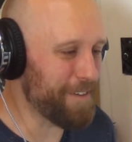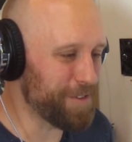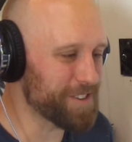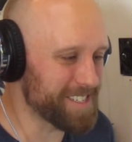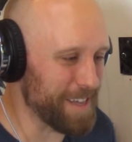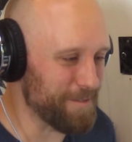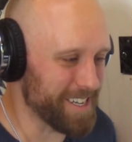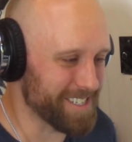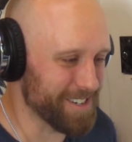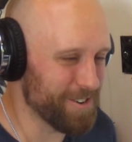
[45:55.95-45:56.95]
I feel the same way
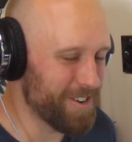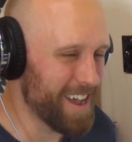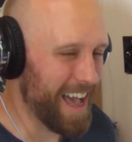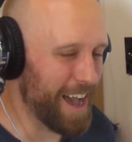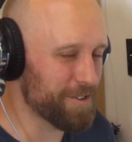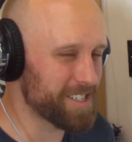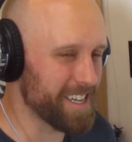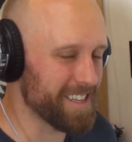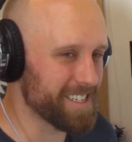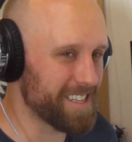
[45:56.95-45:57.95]
too. I will
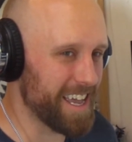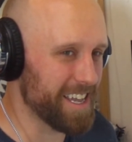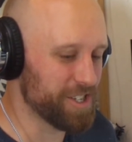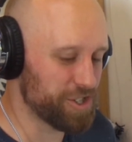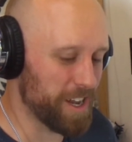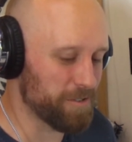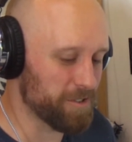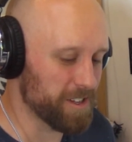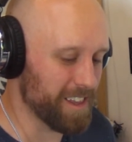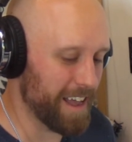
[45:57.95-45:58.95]
say this, that in
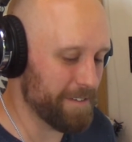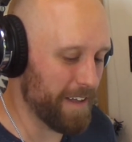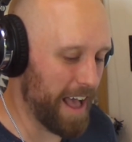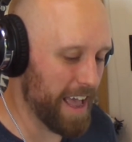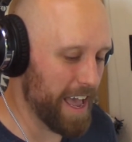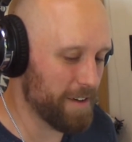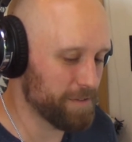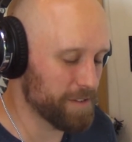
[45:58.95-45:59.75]
general in life, I have